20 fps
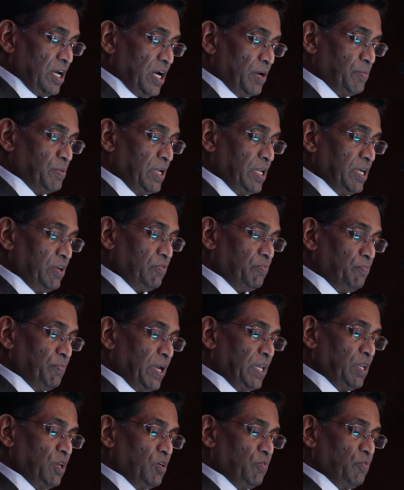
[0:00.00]
I believe
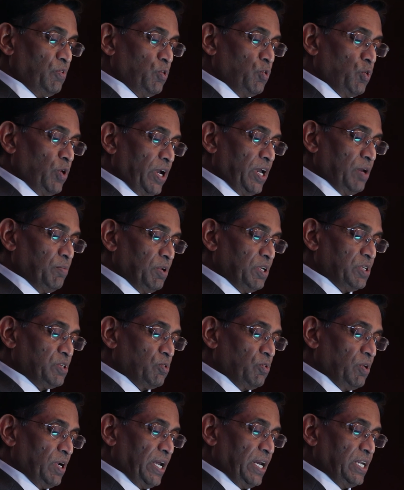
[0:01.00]
many of you are able
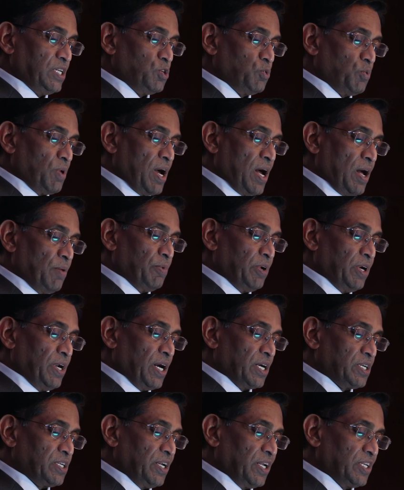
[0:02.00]
to relate to a harm
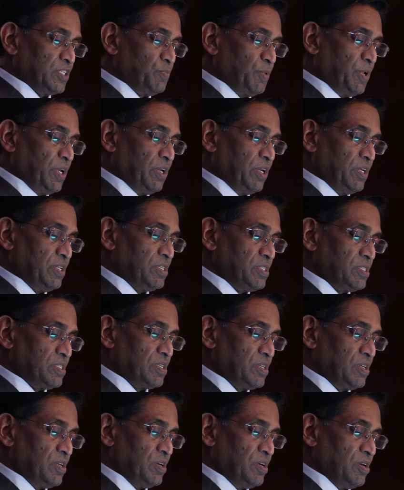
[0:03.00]
reduction
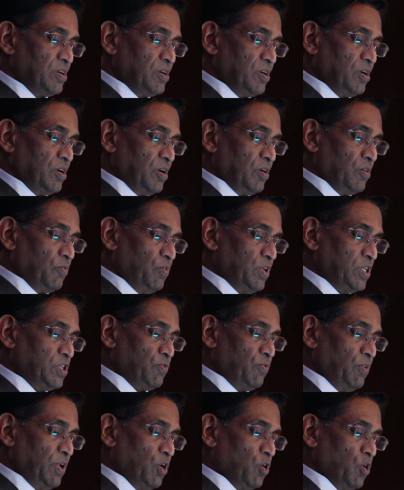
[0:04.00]
experience,
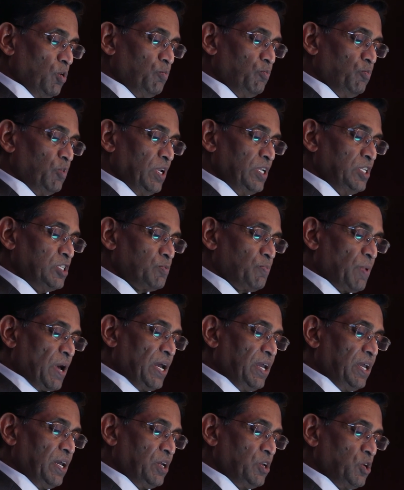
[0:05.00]
which we hope will
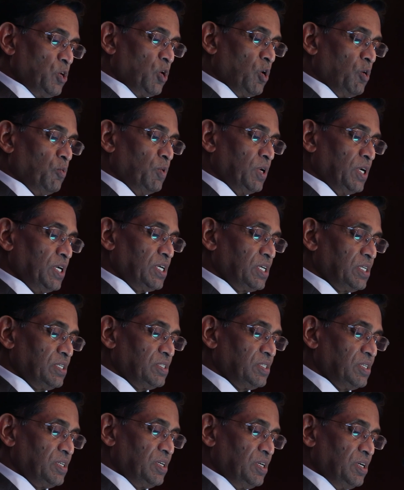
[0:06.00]
inspire your work.
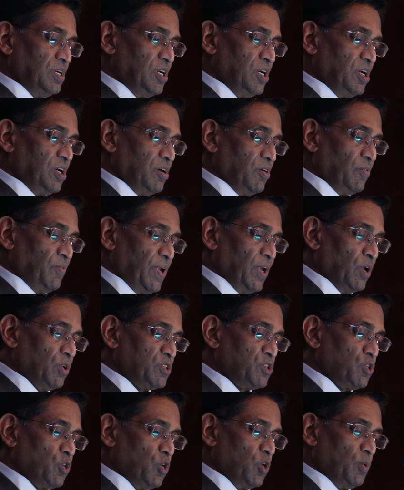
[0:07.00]
We
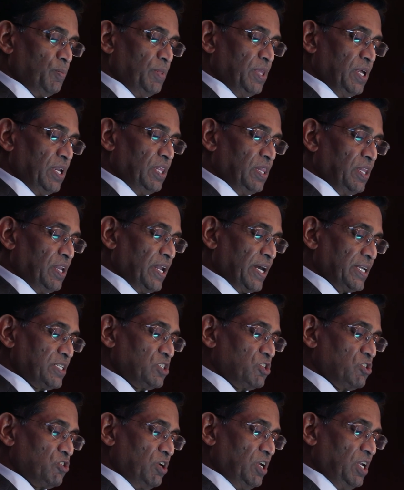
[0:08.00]
also hope that in the
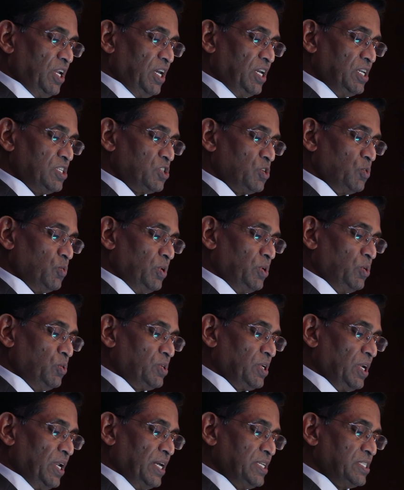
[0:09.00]
next 3 days, you will
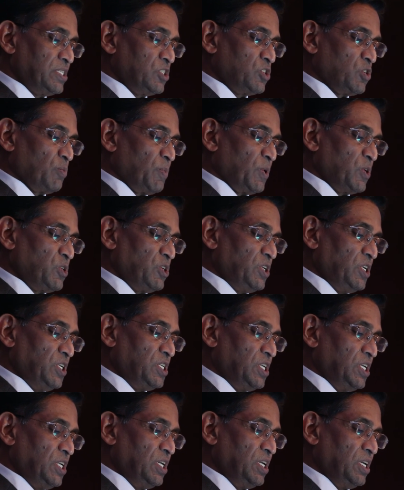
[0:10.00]
utilize this
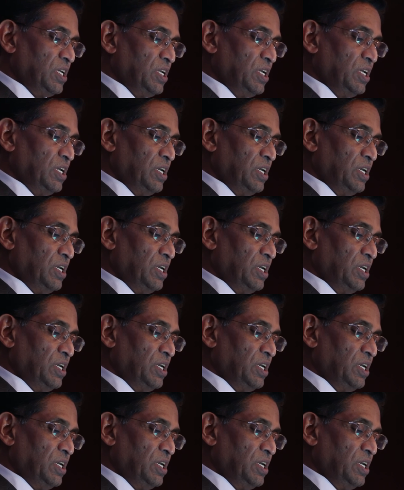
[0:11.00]
opportunity